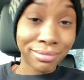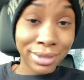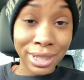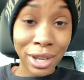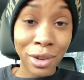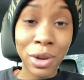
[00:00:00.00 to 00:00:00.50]

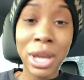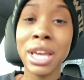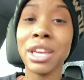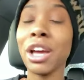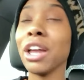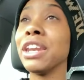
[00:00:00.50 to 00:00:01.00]
So
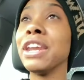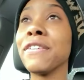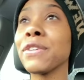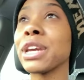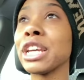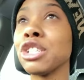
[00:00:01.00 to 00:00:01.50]
y'all
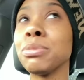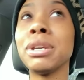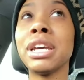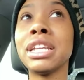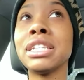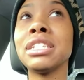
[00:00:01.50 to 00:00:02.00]
never catch me
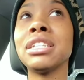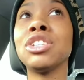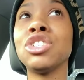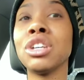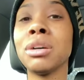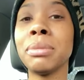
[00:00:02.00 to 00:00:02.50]
headed to the
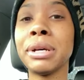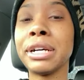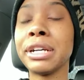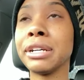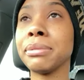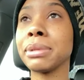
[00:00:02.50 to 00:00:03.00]
gym
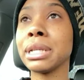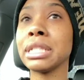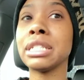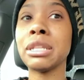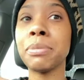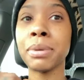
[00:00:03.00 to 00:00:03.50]
because
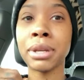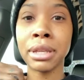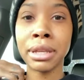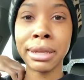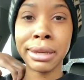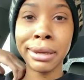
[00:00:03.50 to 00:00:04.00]

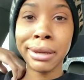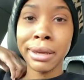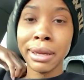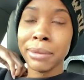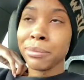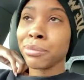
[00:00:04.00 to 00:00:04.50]
typically
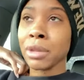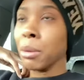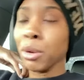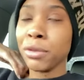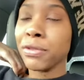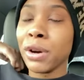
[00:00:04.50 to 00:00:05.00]

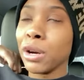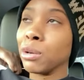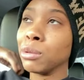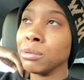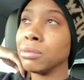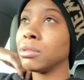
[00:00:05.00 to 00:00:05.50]
on the
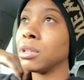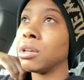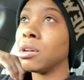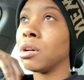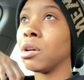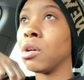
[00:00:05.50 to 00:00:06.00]
phone
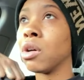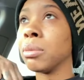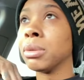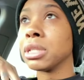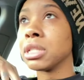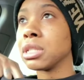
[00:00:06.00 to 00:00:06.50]
or I'm
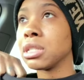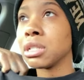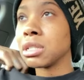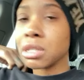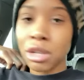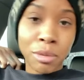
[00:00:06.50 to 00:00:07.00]
listening to
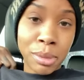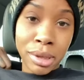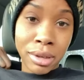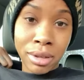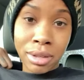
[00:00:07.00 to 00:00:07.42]
a sermon.